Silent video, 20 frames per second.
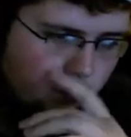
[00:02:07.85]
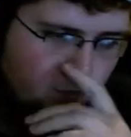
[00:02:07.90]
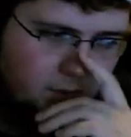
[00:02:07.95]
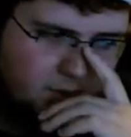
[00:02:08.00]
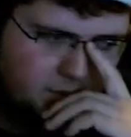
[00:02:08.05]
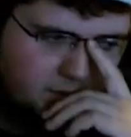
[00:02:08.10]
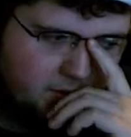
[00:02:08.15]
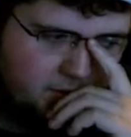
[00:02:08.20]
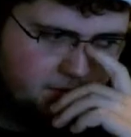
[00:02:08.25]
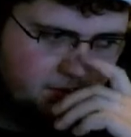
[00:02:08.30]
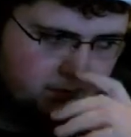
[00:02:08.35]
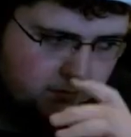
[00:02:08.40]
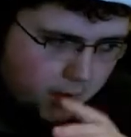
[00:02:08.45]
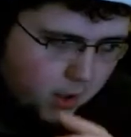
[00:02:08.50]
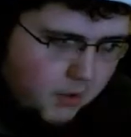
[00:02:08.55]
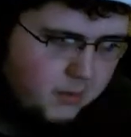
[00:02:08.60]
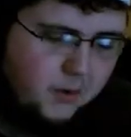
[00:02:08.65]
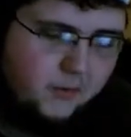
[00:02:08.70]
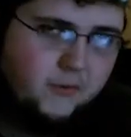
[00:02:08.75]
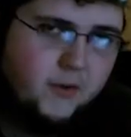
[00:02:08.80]
was
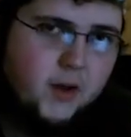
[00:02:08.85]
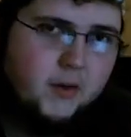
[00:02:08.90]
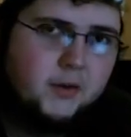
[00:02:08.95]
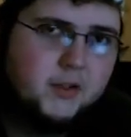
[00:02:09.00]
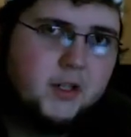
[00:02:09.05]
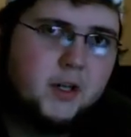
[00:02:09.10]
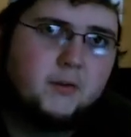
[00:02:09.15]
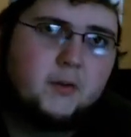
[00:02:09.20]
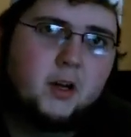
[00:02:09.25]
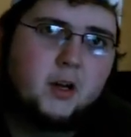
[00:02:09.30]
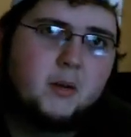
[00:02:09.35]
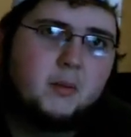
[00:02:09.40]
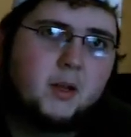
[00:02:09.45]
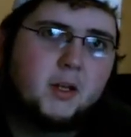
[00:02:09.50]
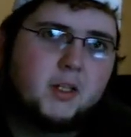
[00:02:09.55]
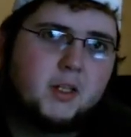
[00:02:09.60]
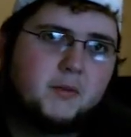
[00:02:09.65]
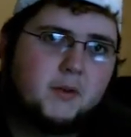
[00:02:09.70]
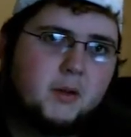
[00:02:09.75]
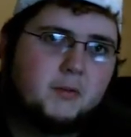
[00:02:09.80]
probably my favorite Jeff Hardy
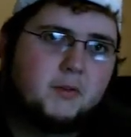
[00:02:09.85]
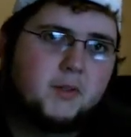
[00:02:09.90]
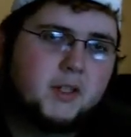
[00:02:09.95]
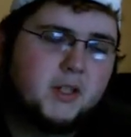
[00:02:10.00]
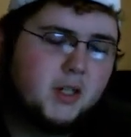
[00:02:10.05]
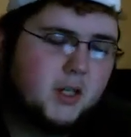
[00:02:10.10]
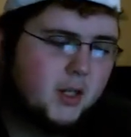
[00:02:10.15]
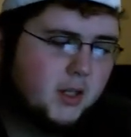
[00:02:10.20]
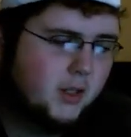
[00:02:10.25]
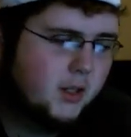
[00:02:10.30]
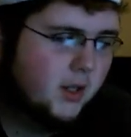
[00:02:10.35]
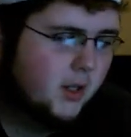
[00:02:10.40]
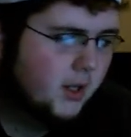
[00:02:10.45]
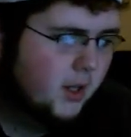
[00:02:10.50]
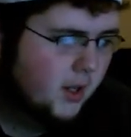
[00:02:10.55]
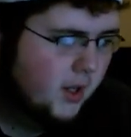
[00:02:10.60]
match I've ever seen.